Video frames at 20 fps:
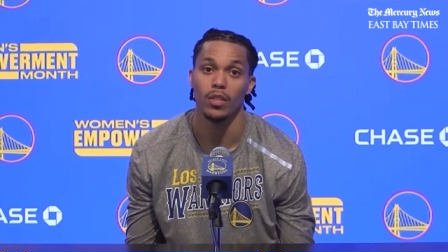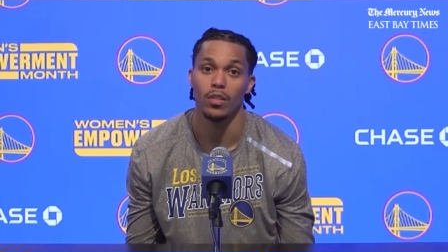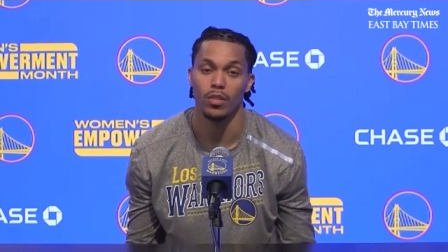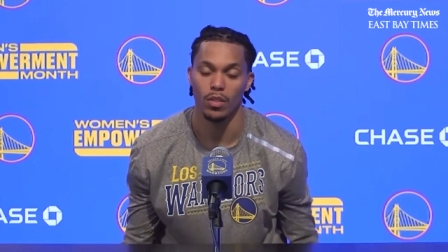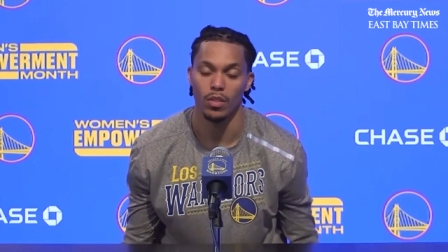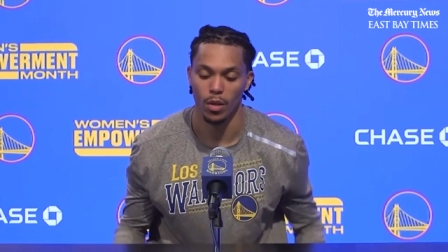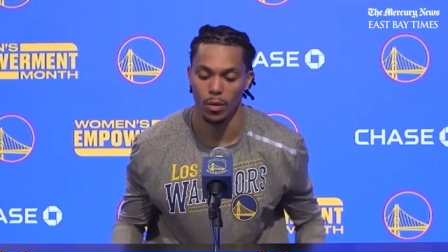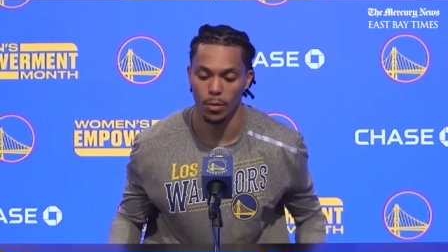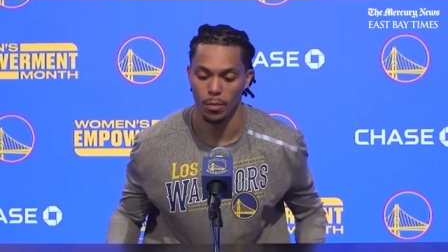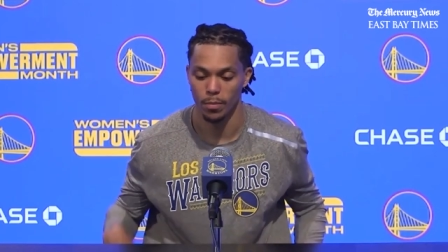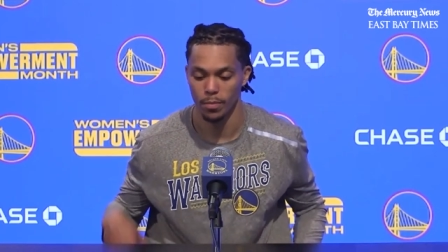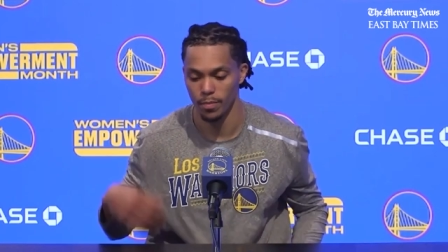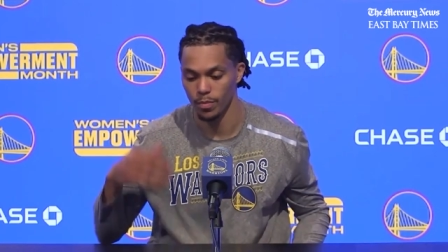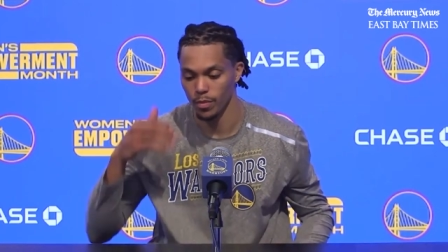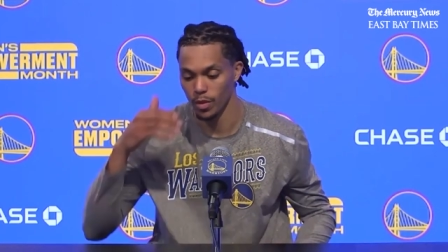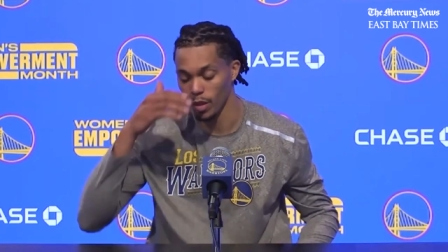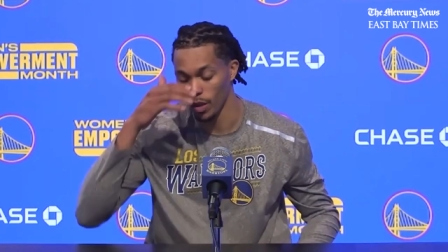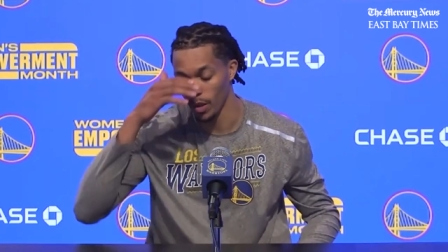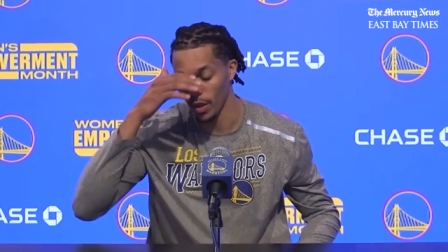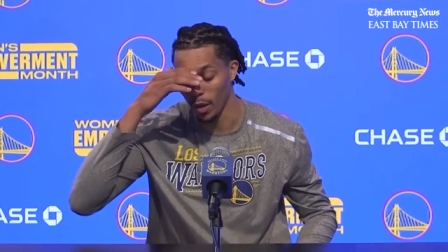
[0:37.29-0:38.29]
So
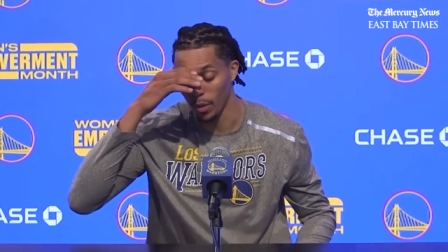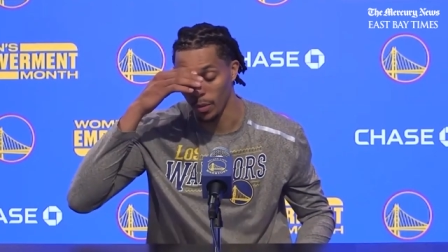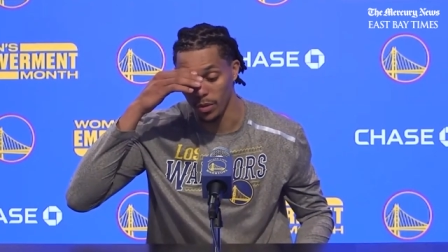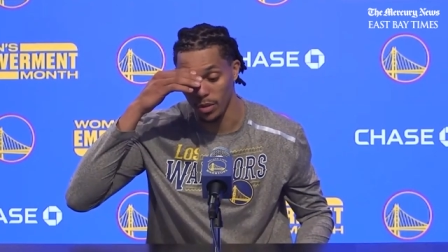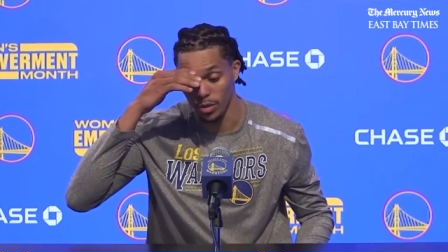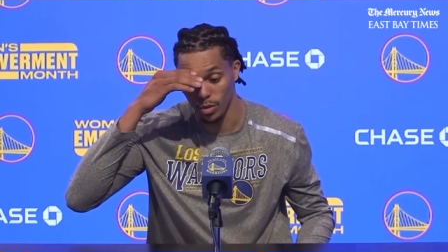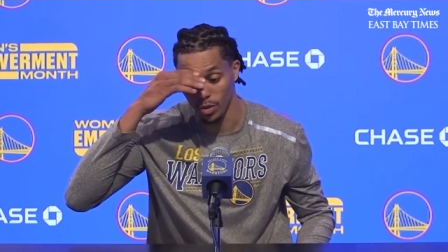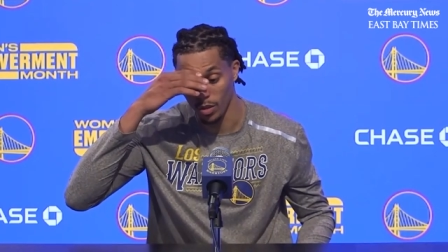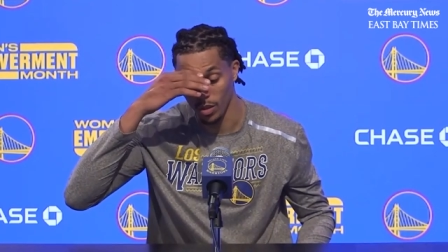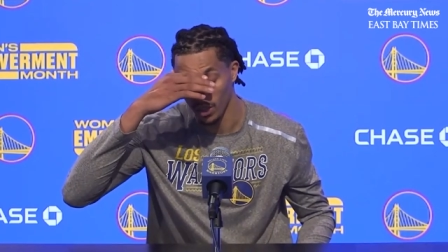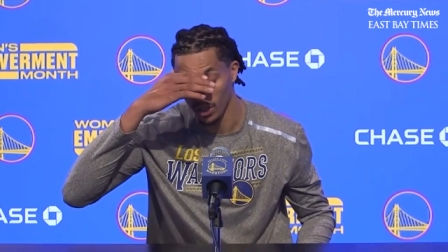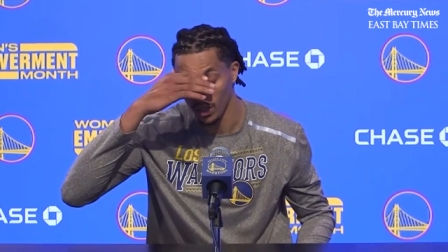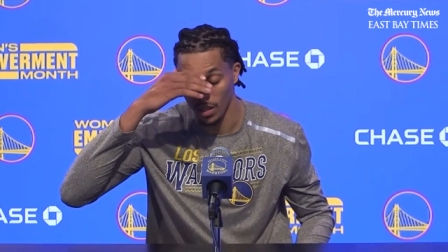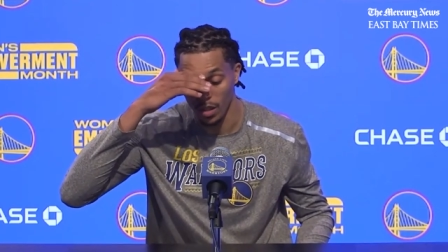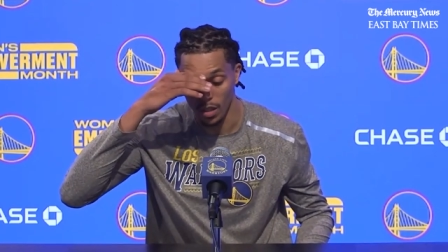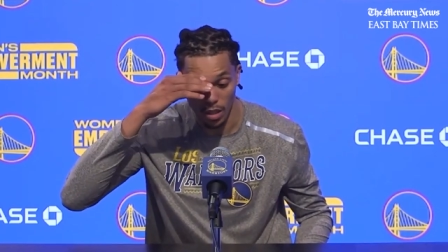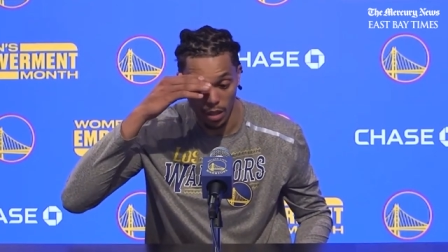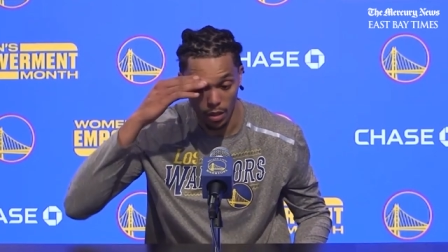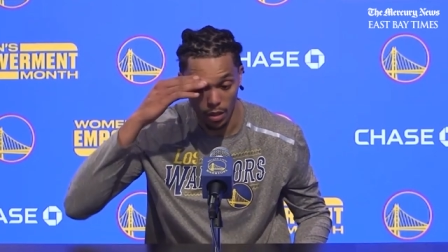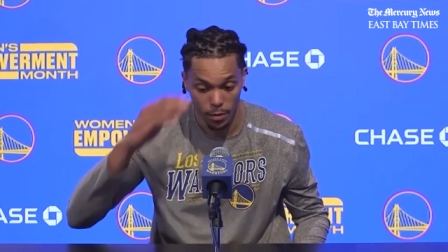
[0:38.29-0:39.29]
you know that was sort of the
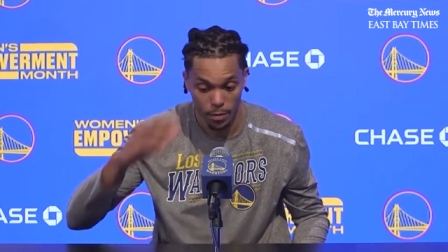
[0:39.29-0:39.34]
uh,